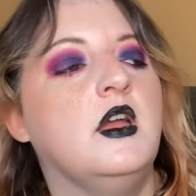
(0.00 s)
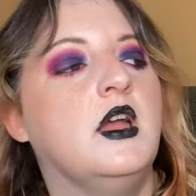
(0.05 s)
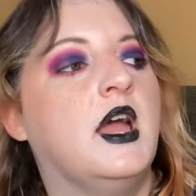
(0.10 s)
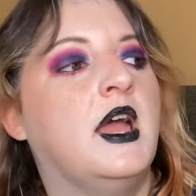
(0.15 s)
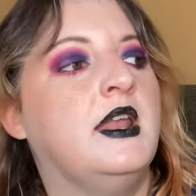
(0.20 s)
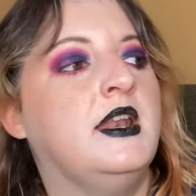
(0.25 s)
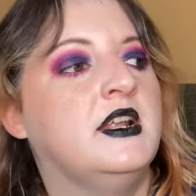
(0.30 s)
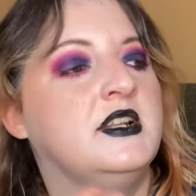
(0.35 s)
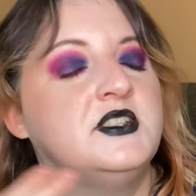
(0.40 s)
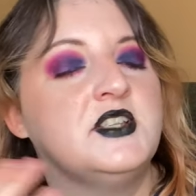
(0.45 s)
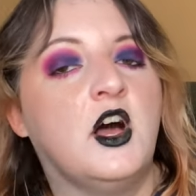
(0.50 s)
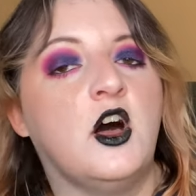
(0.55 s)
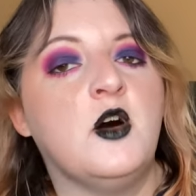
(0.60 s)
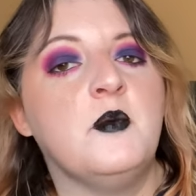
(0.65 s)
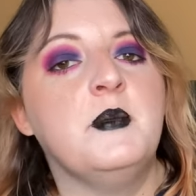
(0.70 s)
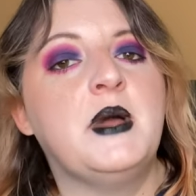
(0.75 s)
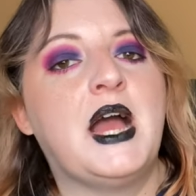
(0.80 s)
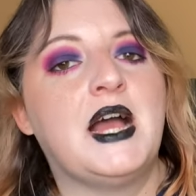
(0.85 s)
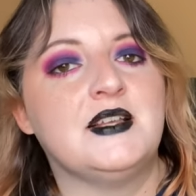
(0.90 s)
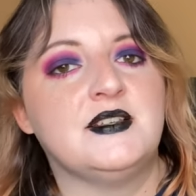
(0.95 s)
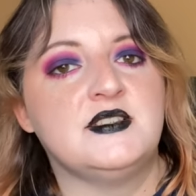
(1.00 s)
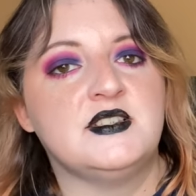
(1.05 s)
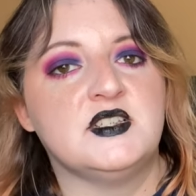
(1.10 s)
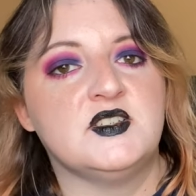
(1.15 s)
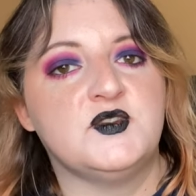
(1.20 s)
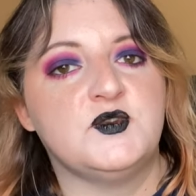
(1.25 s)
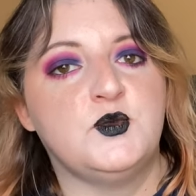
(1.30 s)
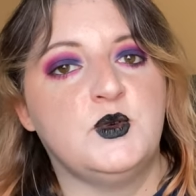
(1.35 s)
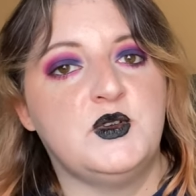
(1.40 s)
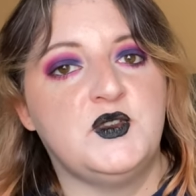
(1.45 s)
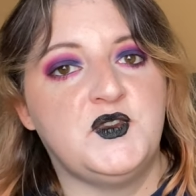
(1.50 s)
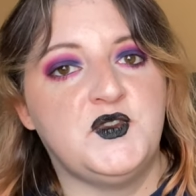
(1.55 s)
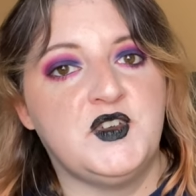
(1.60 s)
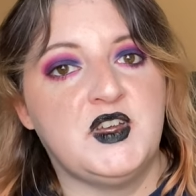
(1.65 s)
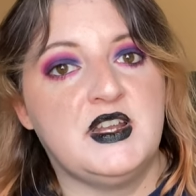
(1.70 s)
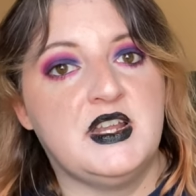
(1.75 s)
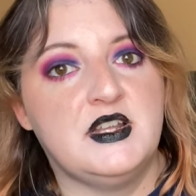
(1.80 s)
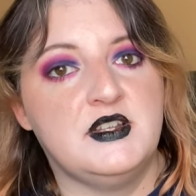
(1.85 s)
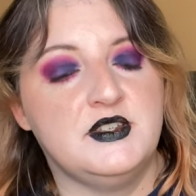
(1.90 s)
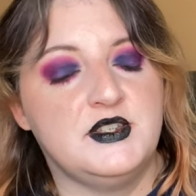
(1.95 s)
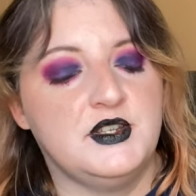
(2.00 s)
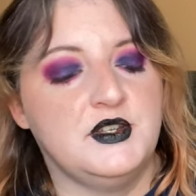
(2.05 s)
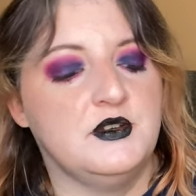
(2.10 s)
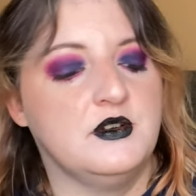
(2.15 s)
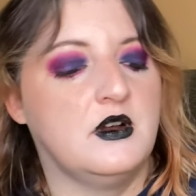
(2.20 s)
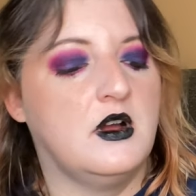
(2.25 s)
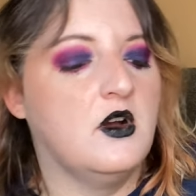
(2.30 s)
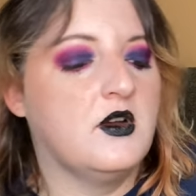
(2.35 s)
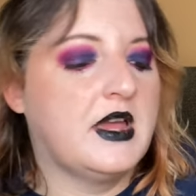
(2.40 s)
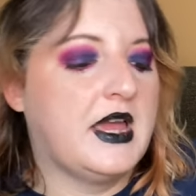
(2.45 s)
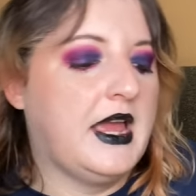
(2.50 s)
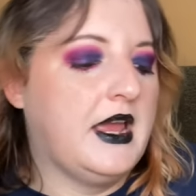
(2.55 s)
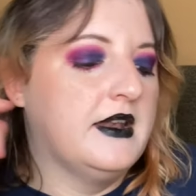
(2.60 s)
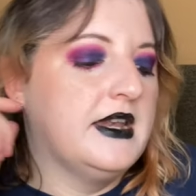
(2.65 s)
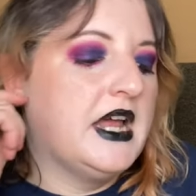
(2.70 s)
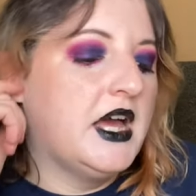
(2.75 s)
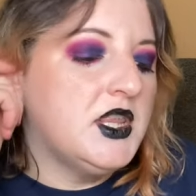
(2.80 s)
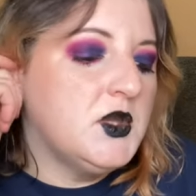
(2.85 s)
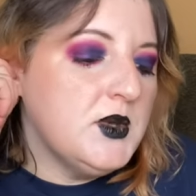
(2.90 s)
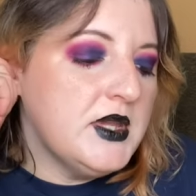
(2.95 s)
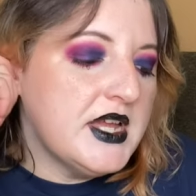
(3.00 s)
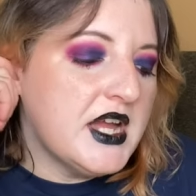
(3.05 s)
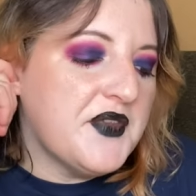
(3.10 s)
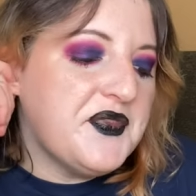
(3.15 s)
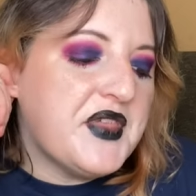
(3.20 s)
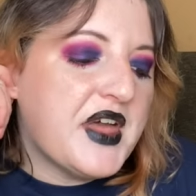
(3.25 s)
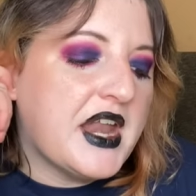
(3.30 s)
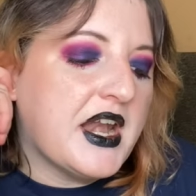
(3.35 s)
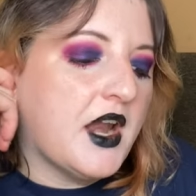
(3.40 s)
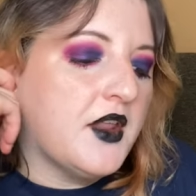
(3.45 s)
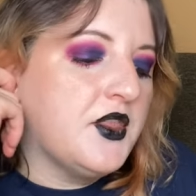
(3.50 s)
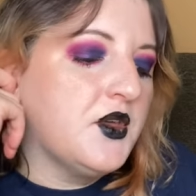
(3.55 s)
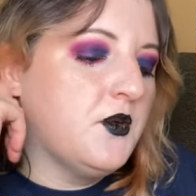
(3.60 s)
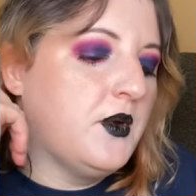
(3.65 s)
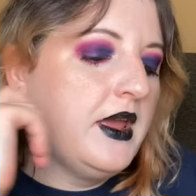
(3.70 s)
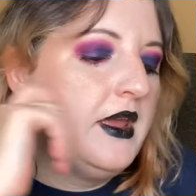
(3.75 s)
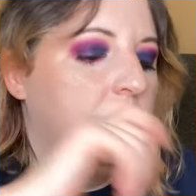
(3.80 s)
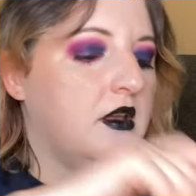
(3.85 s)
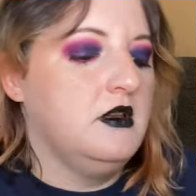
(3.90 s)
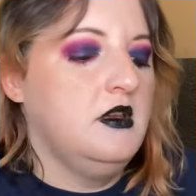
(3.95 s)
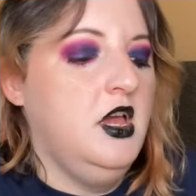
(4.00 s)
an adult Mastiff would fit into. Okay, now that we got that out of the way.